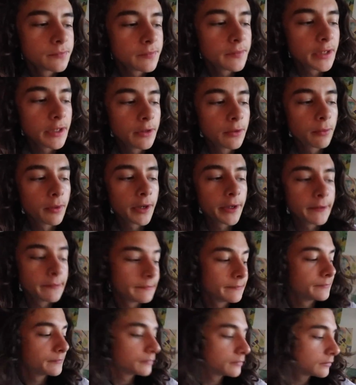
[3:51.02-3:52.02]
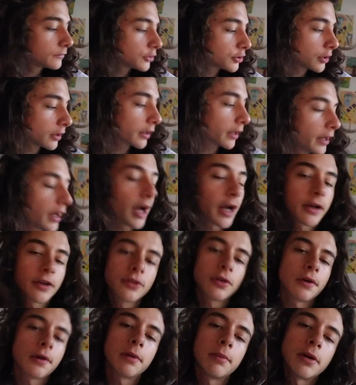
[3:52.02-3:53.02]
Either way, Shungite, I could
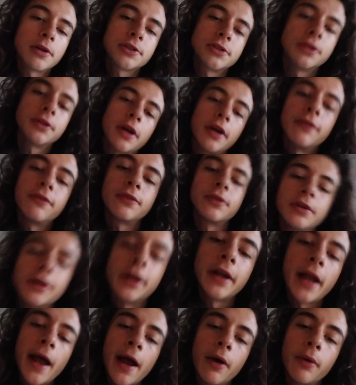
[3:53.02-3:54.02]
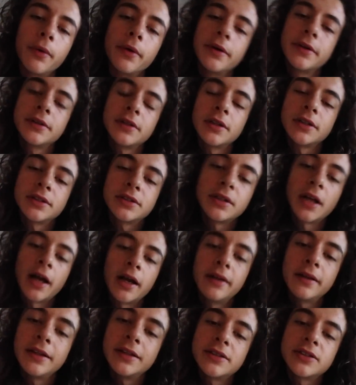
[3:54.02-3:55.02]
talk about Shungite for an hour. Like,
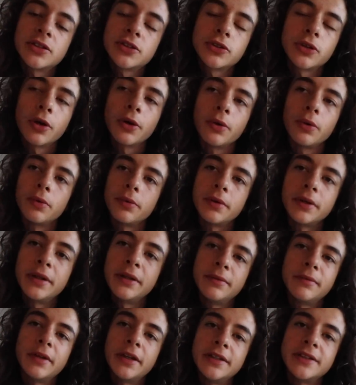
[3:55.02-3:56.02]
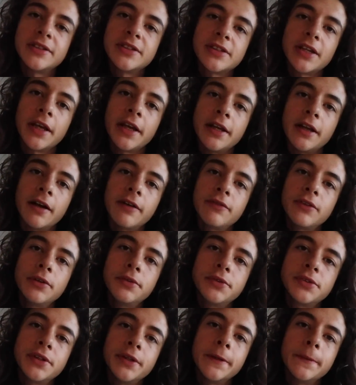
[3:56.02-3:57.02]
it's so insane. I've
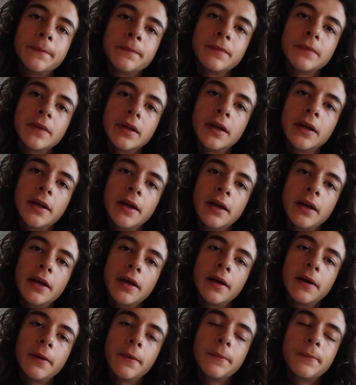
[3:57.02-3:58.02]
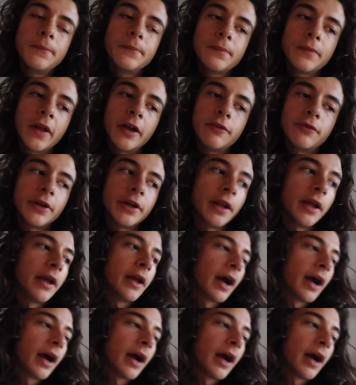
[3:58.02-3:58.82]
used it every day.